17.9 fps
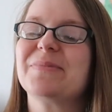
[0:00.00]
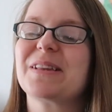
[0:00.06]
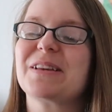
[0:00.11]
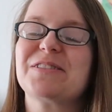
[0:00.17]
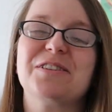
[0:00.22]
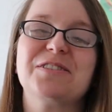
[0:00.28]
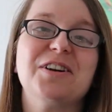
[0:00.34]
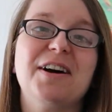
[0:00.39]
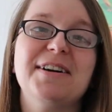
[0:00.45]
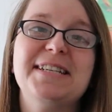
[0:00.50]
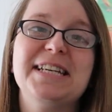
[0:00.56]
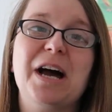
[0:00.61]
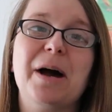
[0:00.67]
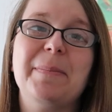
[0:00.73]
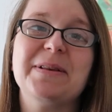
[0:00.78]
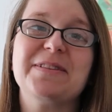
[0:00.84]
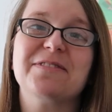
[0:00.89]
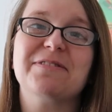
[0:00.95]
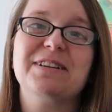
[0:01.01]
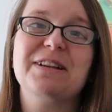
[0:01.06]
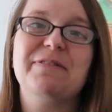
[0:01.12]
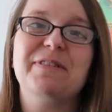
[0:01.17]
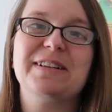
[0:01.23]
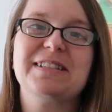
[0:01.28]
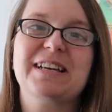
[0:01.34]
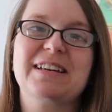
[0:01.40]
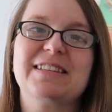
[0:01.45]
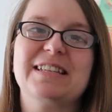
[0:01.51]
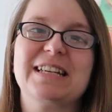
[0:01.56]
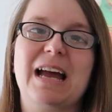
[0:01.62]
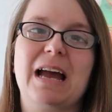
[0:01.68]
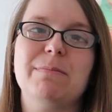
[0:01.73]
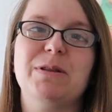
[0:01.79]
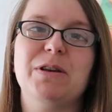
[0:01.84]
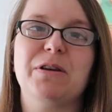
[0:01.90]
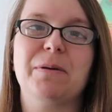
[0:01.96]
So tidying up is a really fantastic
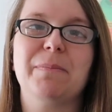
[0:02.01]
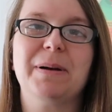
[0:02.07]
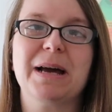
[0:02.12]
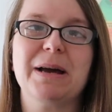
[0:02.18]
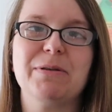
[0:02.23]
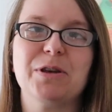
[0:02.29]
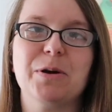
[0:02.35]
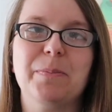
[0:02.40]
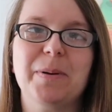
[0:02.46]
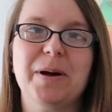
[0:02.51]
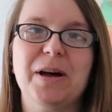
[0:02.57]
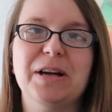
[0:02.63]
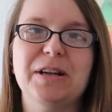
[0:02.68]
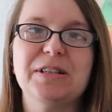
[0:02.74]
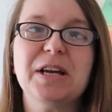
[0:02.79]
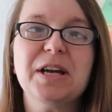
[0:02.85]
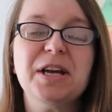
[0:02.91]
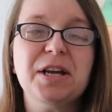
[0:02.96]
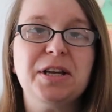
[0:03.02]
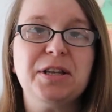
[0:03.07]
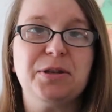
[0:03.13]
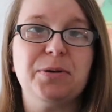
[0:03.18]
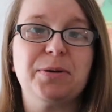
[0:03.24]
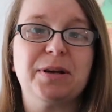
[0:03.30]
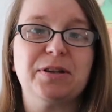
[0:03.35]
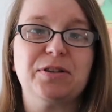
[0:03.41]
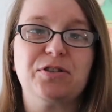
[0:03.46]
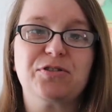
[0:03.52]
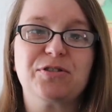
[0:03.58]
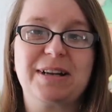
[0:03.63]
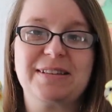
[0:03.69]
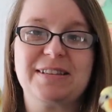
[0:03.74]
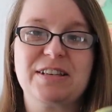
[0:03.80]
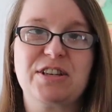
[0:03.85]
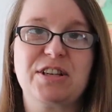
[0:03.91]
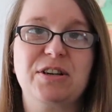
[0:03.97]
game that you can play with your bird. You can
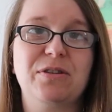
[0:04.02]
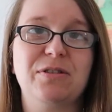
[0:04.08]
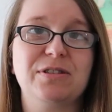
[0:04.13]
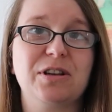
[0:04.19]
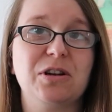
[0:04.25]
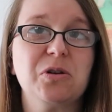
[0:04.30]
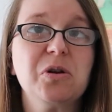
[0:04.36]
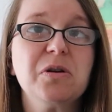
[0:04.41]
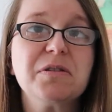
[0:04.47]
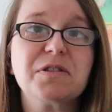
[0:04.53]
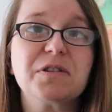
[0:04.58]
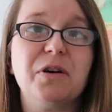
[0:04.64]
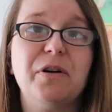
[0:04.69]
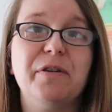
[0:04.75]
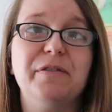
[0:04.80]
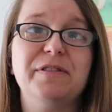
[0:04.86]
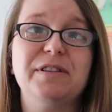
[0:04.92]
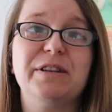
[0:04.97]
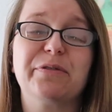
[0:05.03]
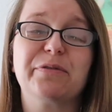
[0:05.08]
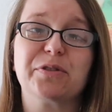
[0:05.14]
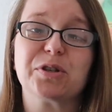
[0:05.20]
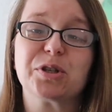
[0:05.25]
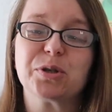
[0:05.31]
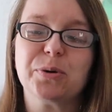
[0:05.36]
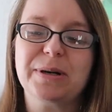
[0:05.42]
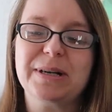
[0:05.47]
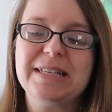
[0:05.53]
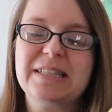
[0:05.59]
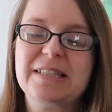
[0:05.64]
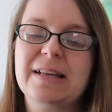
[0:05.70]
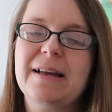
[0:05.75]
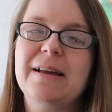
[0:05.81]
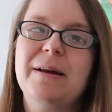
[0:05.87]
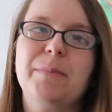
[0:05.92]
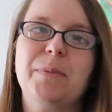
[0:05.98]
transition it onto lots of different toys,
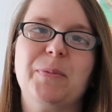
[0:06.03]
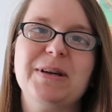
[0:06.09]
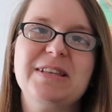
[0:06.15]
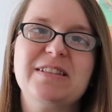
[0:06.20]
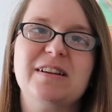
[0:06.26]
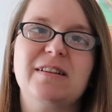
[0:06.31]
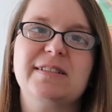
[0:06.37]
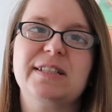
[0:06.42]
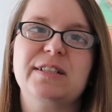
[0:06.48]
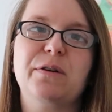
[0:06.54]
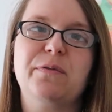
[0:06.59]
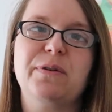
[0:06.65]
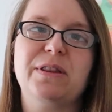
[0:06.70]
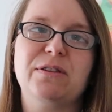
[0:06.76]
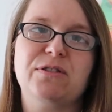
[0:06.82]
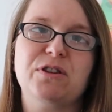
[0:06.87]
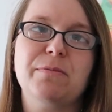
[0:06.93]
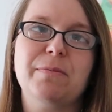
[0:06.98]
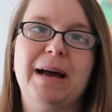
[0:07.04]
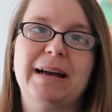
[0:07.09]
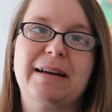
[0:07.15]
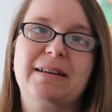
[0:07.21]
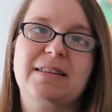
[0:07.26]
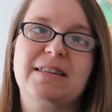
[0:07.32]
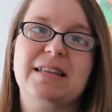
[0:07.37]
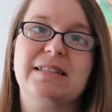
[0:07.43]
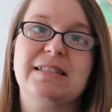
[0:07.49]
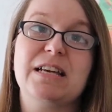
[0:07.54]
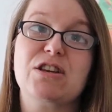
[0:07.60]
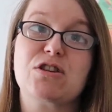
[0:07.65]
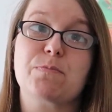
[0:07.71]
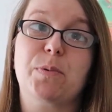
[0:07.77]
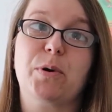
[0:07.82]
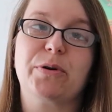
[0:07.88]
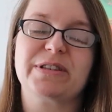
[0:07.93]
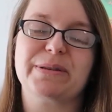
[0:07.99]
but we started off with a Zumax
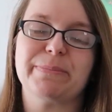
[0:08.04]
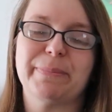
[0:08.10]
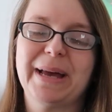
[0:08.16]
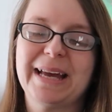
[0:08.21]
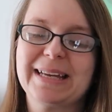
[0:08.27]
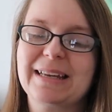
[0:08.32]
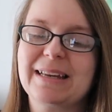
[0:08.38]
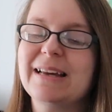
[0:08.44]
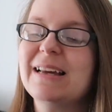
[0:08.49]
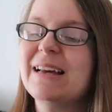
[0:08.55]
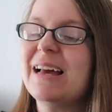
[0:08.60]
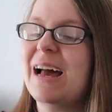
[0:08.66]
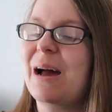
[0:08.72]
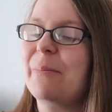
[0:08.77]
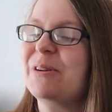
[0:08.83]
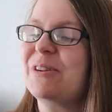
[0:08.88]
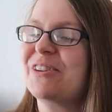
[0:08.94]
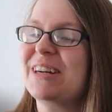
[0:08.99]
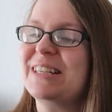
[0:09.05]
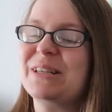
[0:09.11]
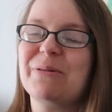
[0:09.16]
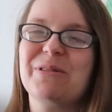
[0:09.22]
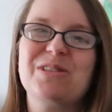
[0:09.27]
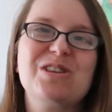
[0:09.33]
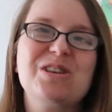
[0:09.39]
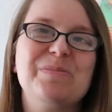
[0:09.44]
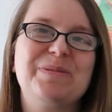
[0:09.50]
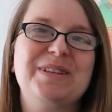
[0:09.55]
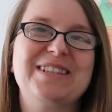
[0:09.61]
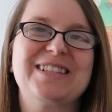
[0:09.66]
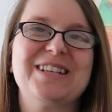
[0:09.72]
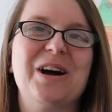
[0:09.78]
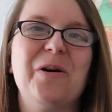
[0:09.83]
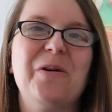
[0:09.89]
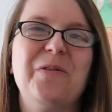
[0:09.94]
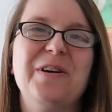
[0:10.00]
teach box and bank, and we trained it with Chip to
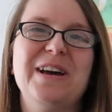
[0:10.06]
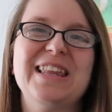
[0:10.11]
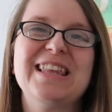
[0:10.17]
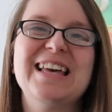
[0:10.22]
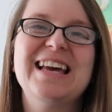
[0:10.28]
start off with,